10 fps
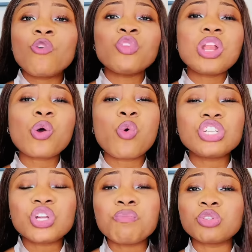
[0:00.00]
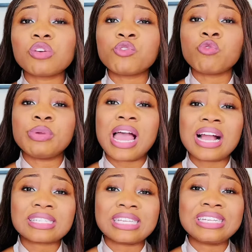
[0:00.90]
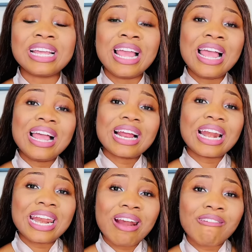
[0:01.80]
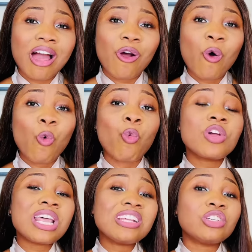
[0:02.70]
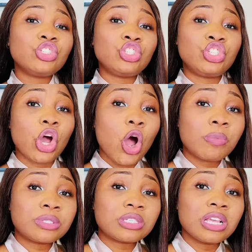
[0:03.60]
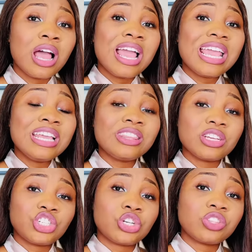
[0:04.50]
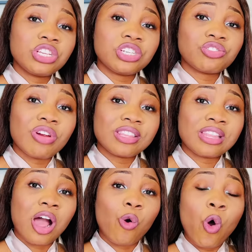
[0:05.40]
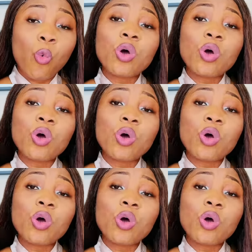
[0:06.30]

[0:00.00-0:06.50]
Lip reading: Another question most of you will be asking, Clara, what are the jobs in the shortages right now?